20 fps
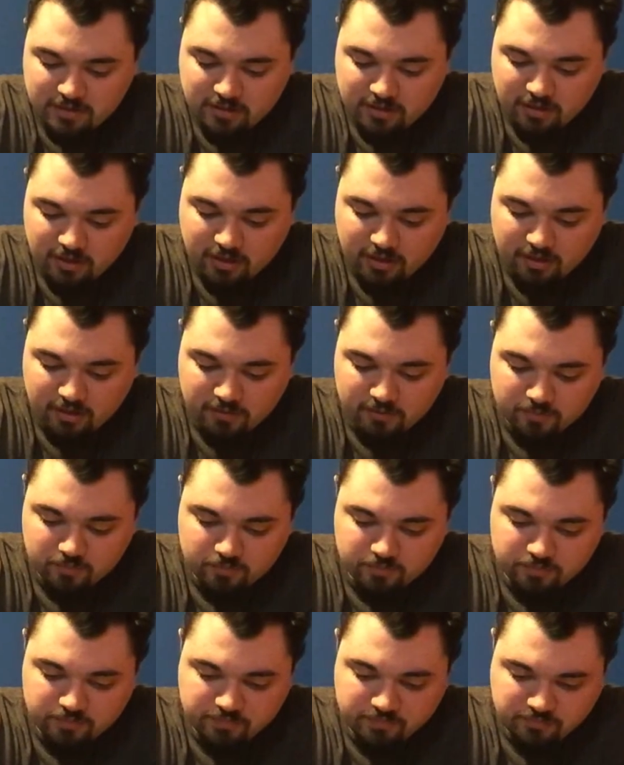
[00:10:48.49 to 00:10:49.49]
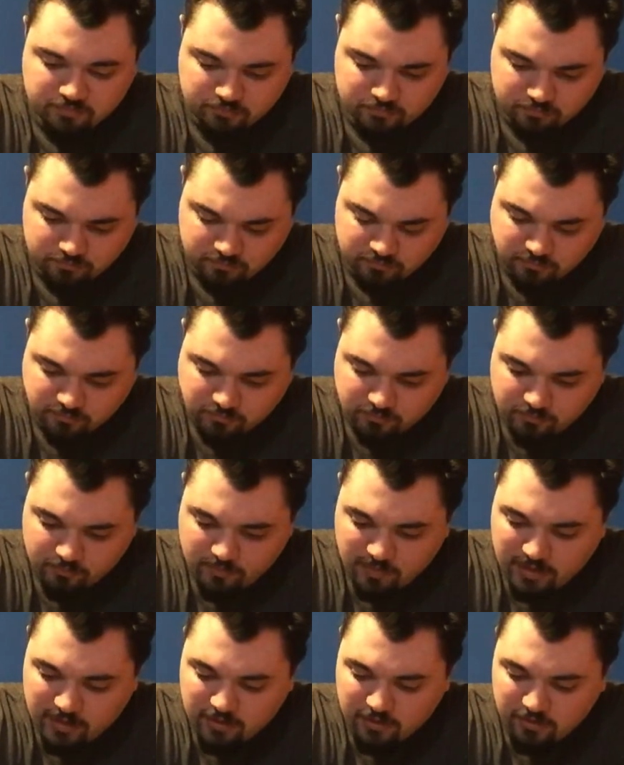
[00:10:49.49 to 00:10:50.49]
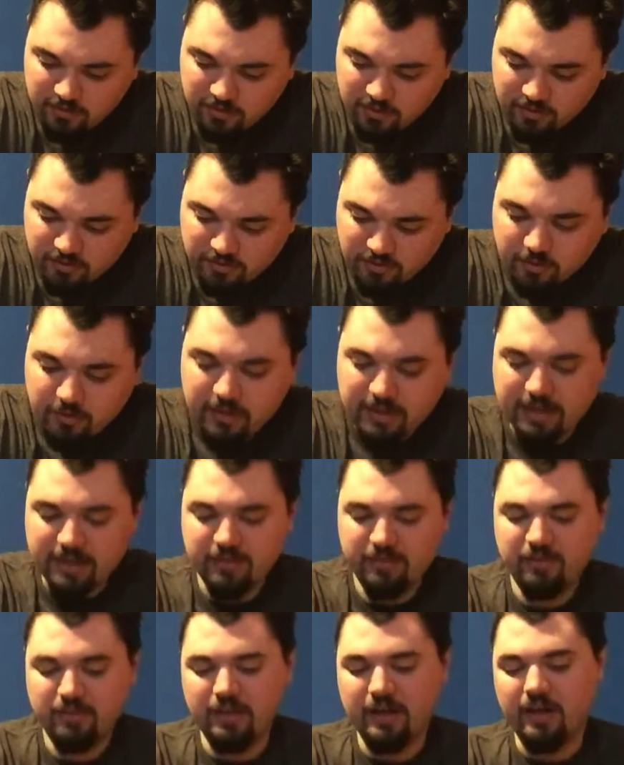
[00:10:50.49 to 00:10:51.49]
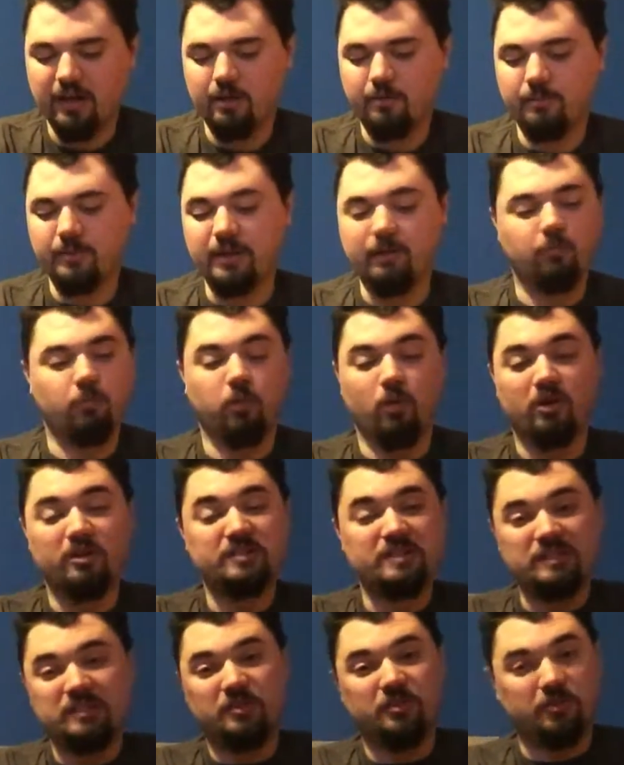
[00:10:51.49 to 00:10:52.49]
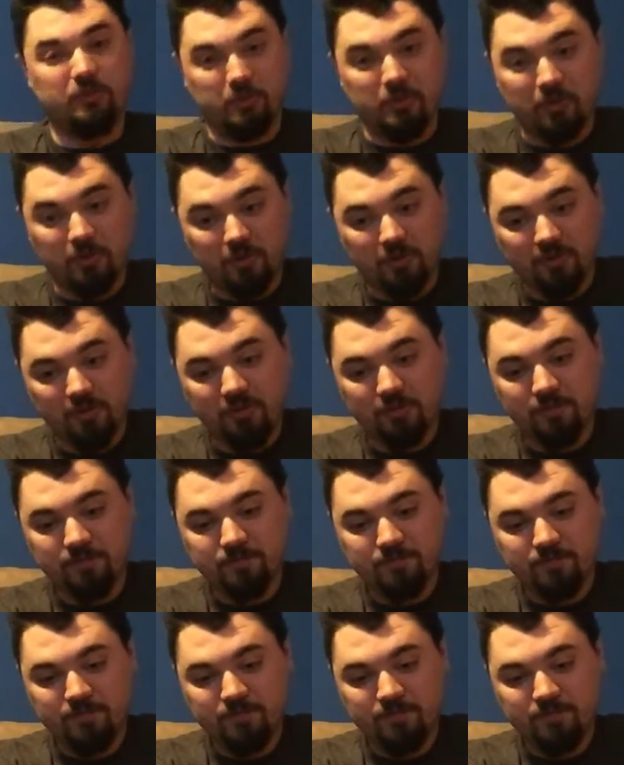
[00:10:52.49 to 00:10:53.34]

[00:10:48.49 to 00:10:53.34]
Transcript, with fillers: Um, uh, so yes, um, it works as a thriller